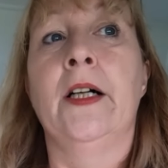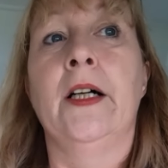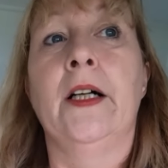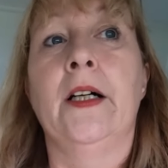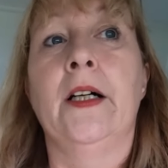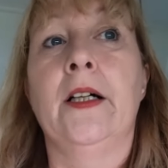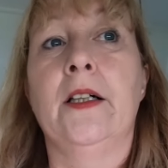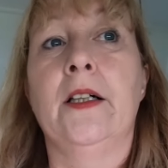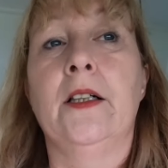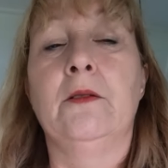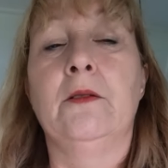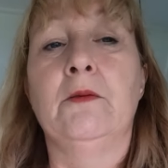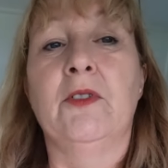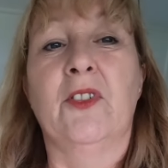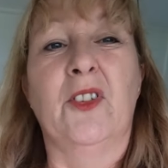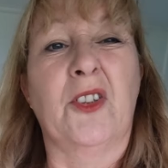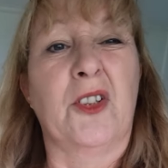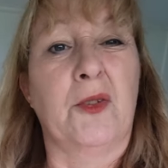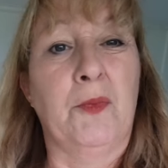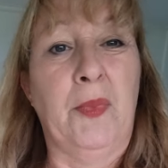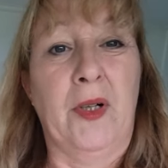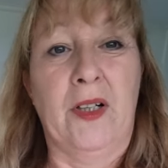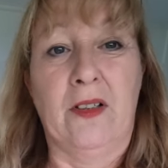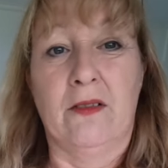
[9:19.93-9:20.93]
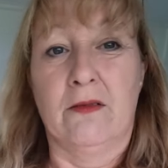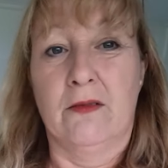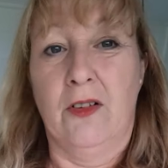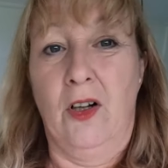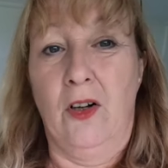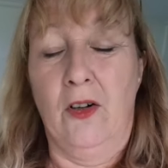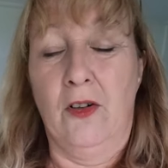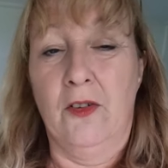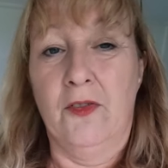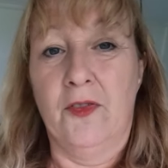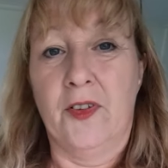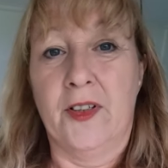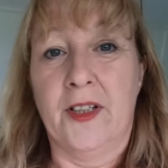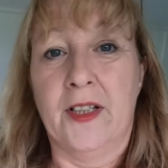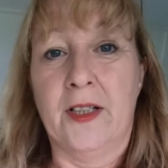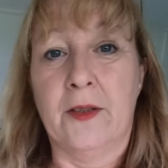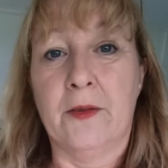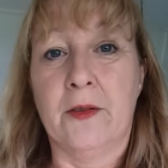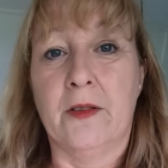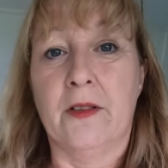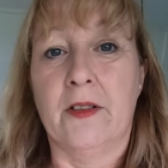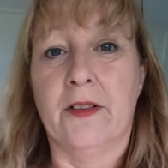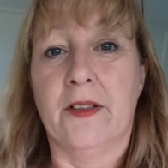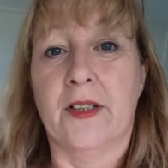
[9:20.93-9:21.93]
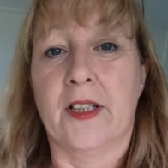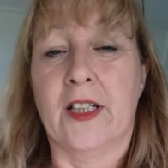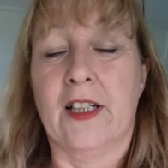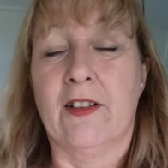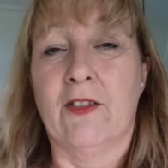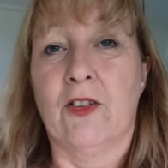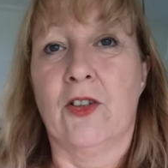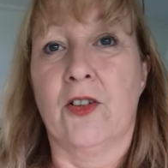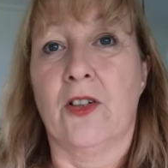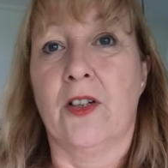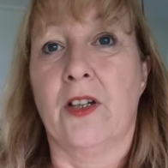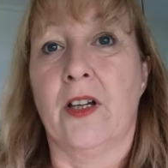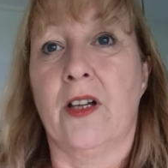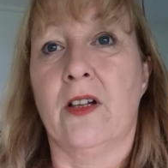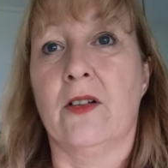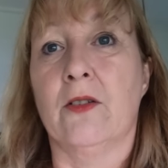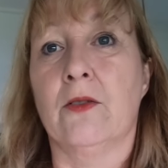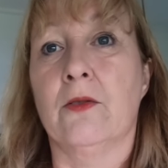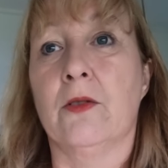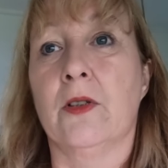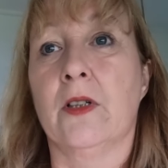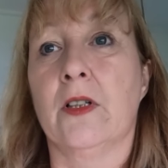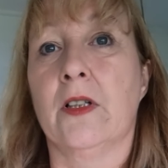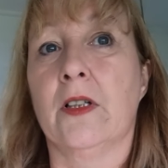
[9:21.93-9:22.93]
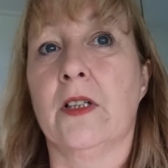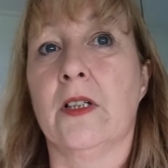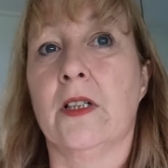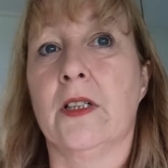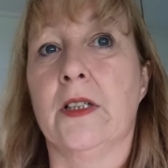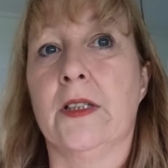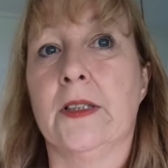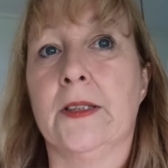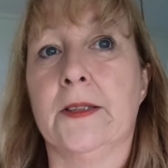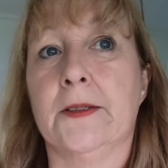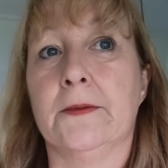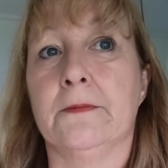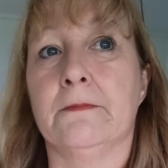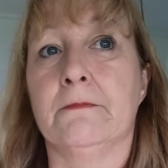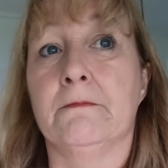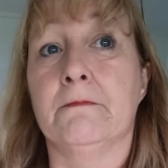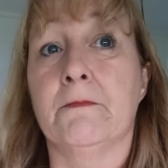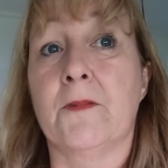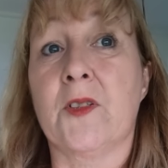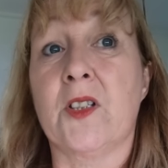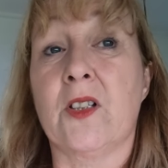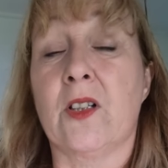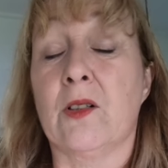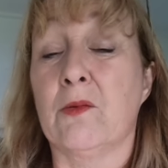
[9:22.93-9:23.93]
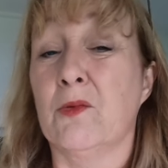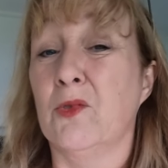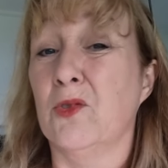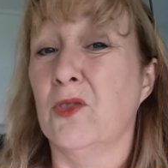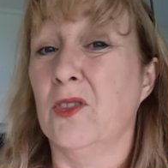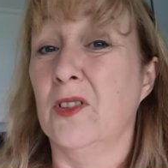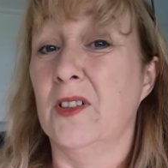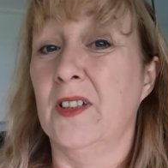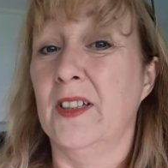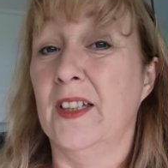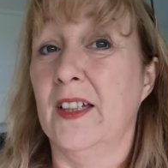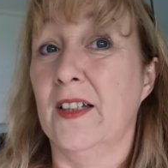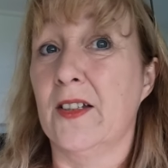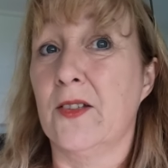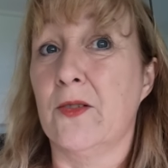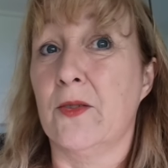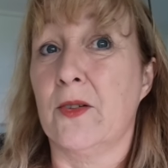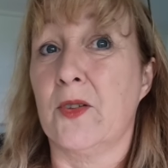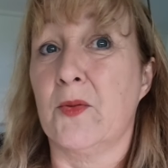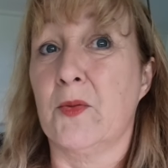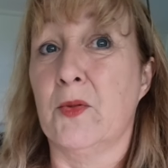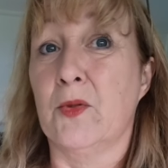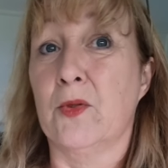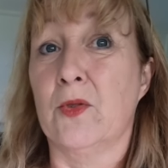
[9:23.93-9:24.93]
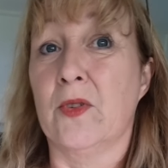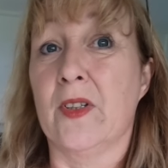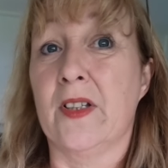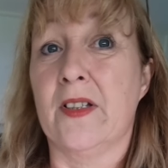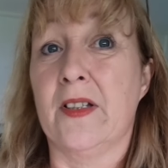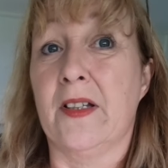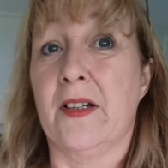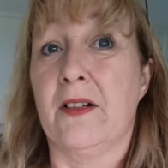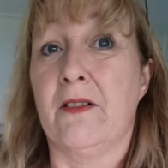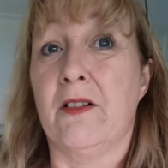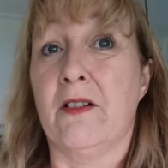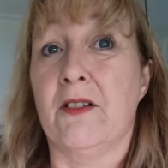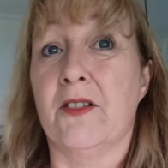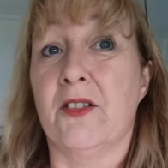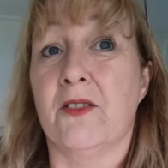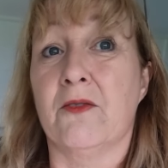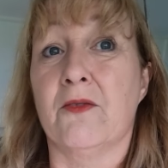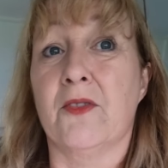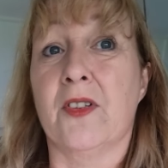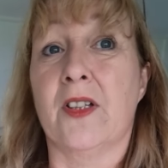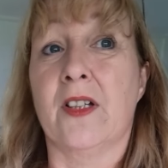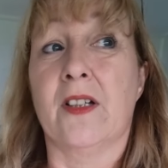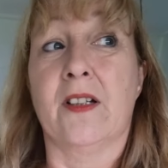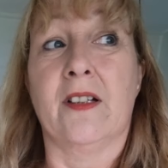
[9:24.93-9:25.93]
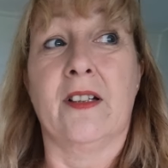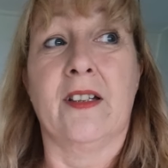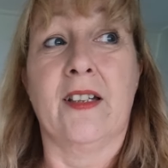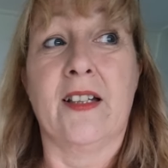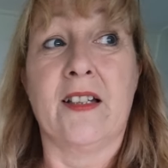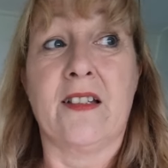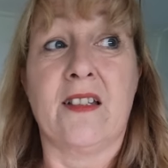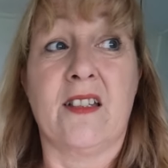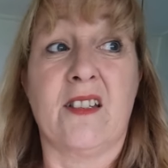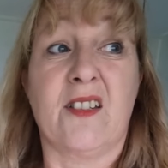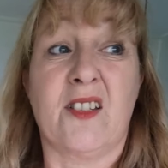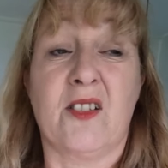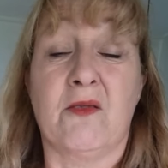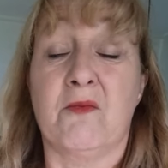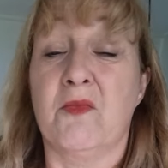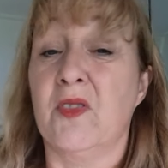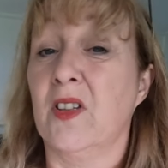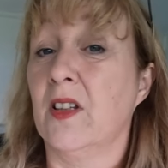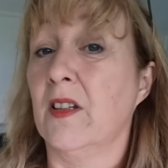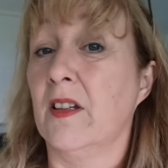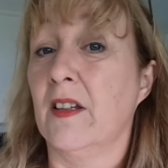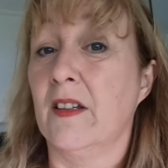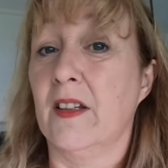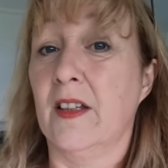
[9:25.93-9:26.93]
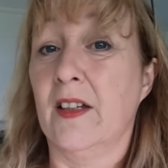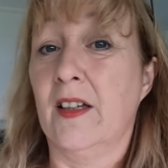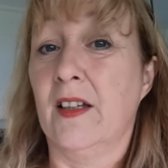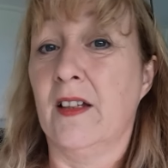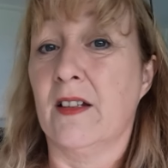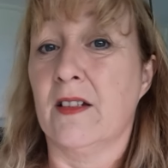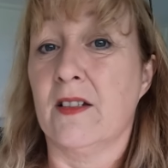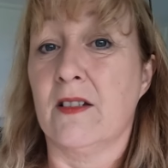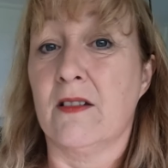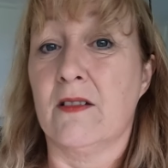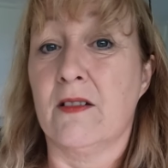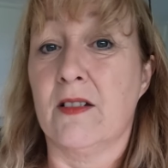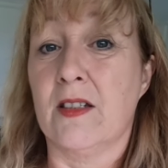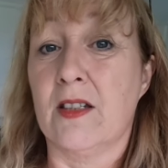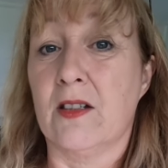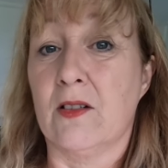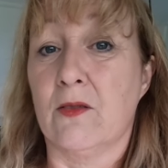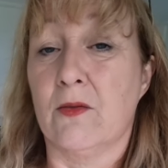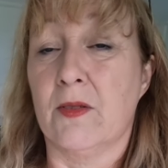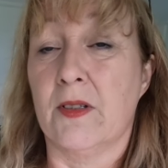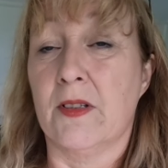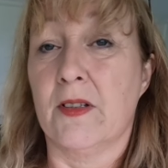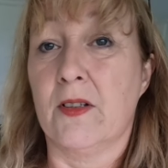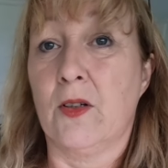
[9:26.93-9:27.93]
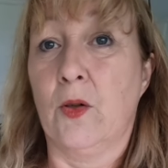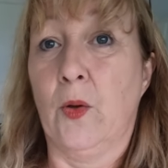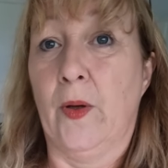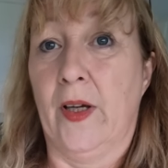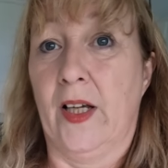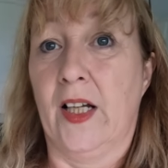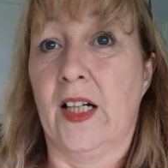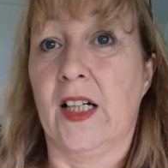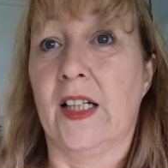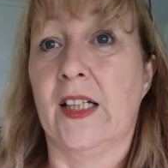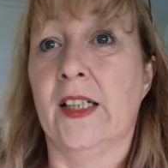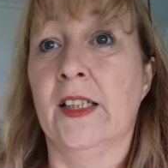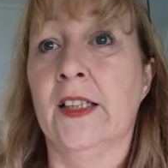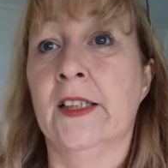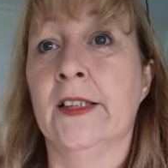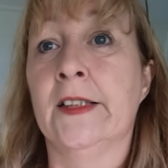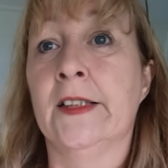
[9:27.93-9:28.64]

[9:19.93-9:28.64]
I've got about half an hour and then I've got to go, so I'm not going to get to explore this area, I don't think, unless it's something that they can deal with quickly.